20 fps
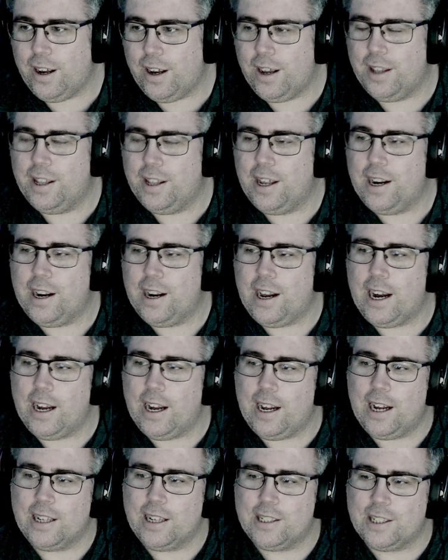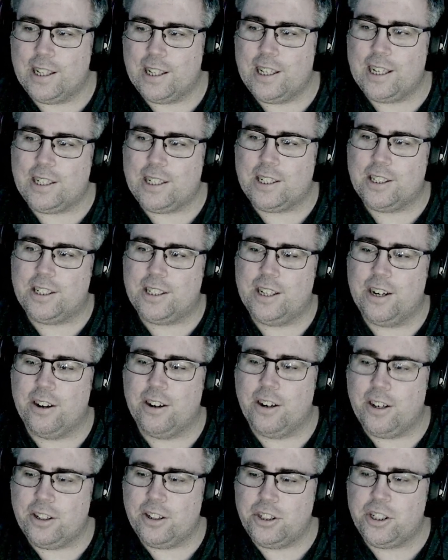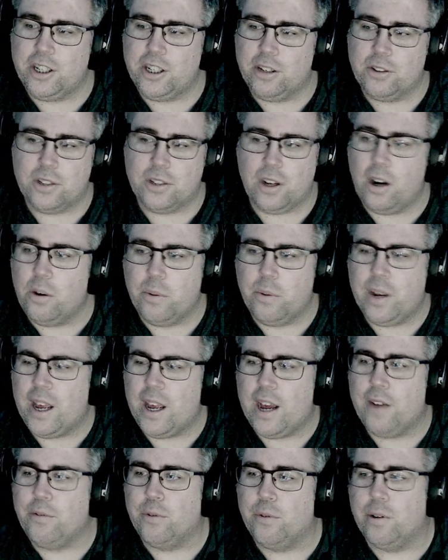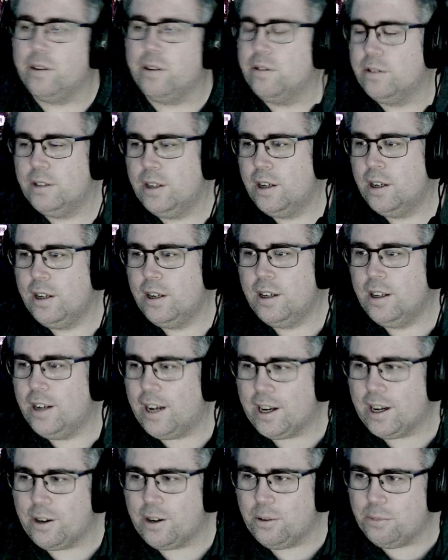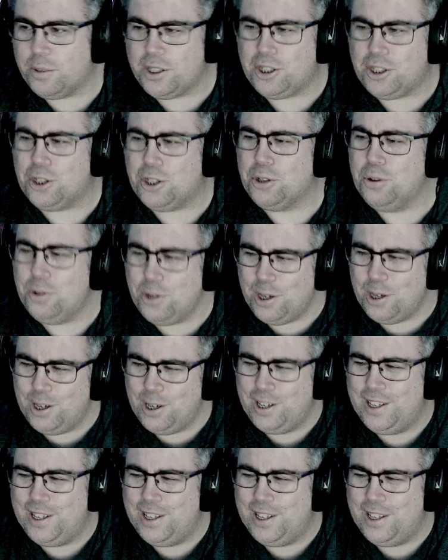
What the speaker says: And then I said that to Sarah, and she goes, "Oh, we have one." I go, "We do?"